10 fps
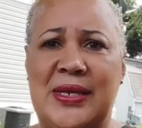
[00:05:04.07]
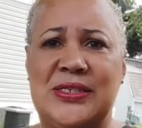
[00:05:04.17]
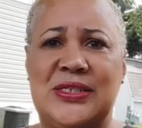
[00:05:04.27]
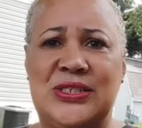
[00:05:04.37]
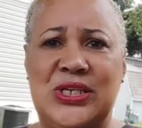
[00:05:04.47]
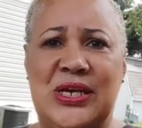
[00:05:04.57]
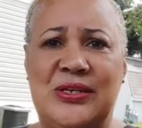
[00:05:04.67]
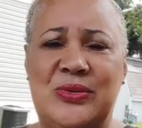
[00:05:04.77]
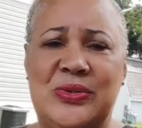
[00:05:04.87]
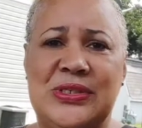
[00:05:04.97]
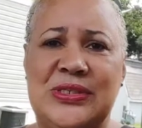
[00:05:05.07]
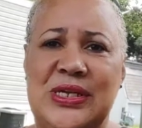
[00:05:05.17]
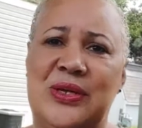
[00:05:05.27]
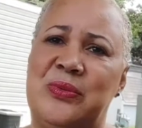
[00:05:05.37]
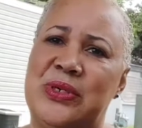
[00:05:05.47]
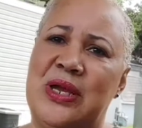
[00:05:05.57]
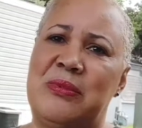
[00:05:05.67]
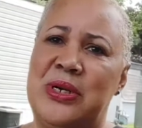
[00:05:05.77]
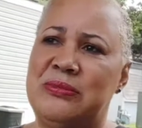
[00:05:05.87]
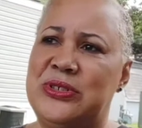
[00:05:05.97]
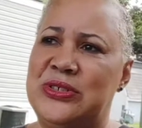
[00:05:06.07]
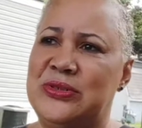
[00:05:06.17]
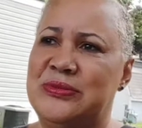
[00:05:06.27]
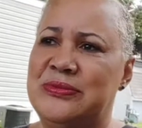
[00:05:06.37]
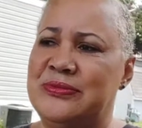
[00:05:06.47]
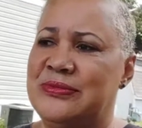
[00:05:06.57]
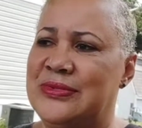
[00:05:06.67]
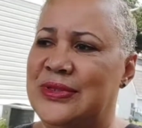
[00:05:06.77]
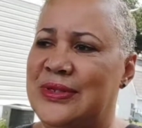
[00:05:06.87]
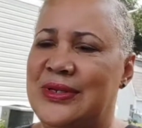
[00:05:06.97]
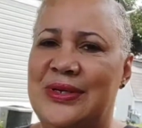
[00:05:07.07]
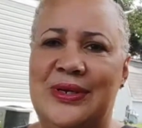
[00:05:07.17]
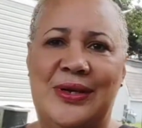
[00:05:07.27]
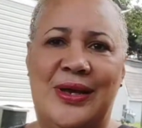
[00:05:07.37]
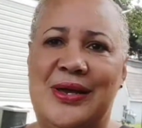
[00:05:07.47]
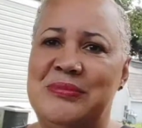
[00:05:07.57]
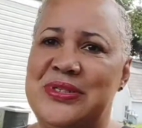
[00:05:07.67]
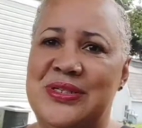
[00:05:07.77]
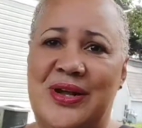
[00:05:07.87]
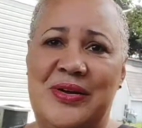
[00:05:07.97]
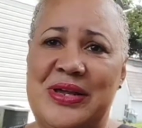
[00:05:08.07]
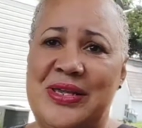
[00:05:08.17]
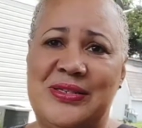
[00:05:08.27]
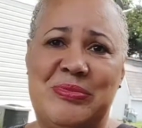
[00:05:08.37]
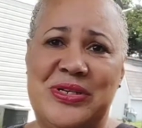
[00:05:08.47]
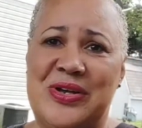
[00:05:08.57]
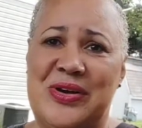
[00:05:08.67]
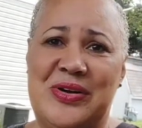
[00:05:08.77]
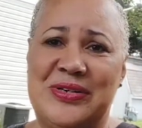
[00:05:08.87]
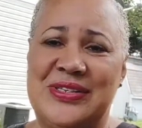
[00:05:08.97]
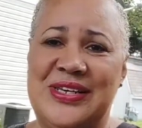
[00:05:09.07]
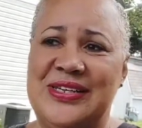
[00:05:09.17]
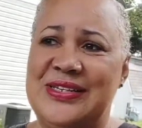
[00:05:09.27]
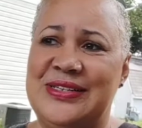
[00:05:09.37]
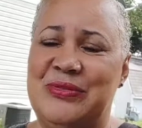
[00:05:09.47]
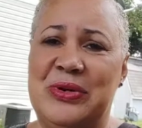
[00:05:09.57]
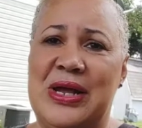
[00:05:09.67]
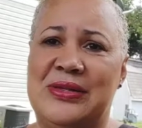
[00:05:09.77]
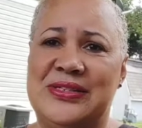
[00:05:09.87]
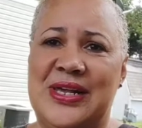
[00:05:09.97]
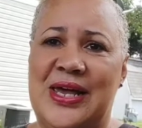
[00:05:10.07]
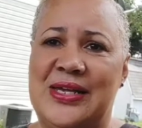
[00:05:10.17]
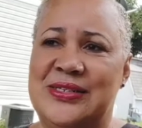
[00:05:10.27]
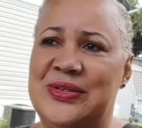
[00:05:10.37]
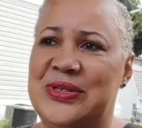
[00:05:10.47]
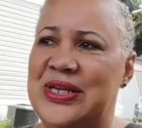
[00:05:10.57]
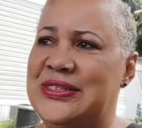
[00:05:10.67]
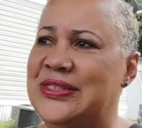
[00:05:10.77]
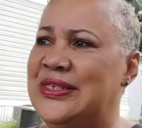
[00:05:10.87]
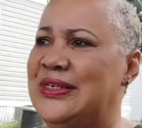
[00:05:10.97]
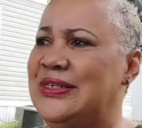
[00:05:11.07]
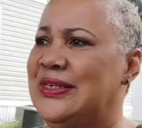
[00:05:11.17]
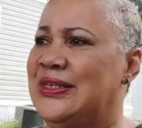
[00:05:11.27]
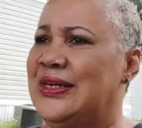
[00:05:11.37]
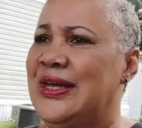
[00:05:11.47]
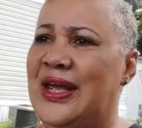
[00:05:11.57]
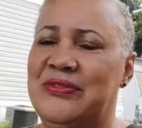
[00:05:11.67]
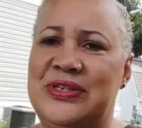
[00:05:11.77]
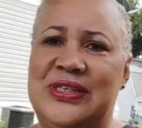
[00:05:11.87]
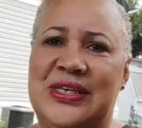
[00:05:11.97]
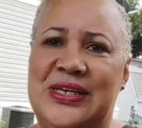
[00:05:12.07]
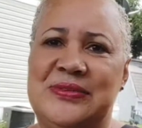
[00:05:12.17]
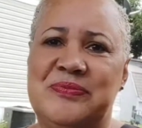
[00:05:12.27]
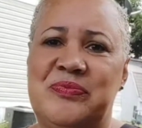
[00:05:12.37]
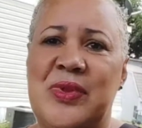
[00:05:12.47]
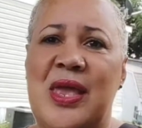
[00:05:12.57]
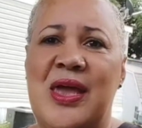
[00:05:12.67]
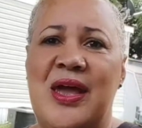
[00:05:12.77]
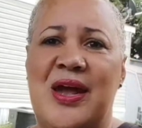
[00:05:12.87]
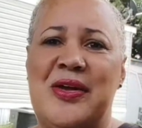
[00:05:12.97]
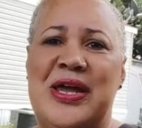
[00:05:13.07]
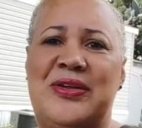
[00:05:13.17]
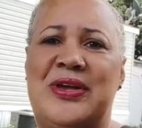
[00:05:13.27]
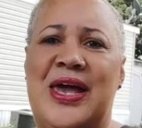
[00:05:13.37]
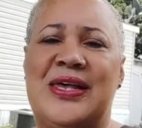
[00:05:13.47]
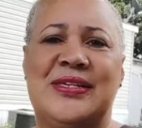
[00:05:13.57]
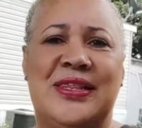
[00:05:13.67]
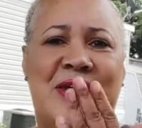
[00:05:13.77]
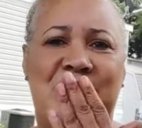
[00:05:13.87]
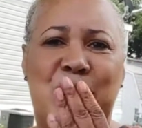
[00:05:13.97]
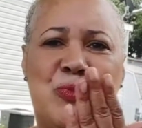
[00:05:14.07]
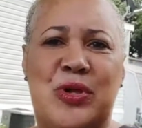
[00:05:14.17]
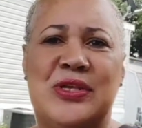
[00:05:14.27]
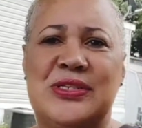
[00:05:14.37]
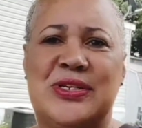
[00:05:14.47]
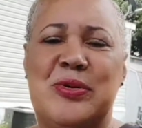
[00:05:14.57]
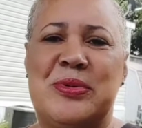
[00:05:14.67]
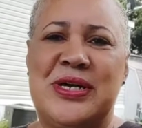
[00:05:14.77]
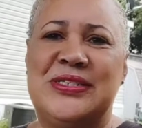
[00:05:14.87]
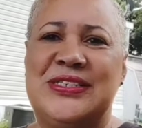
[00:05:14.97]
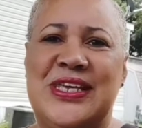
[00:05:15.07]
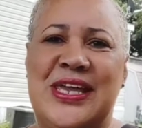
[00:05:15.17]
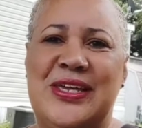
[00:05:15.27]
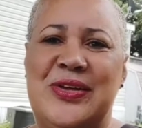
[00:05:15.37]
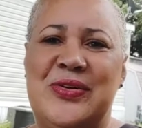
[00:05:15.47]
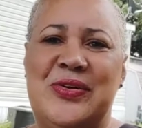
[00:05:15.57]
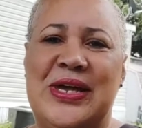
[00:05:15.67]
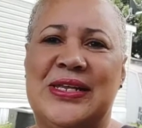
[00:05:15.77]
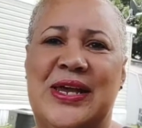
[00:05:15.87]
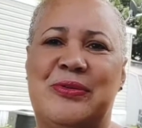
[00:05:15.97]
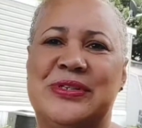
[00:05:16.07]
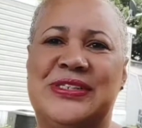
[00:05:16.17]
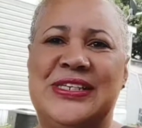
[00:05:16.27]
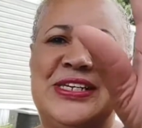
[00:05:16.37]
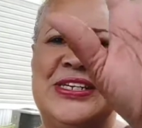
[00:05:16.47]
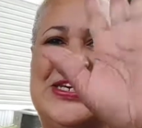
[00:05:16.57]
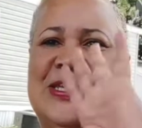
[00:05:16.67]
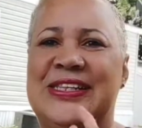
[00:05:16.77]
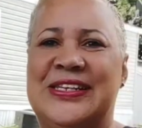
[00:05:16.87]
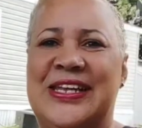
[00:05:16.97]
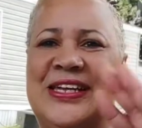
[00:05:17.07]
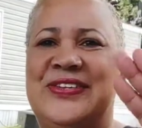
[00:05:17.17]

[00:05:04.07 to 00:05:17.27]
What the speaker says: to the channel and seeing what I'm up to. I'm sorry, that's my dogs. We're outside, so they see everything. All right, you guys, I love you so much. Thank you, and I will see you in the next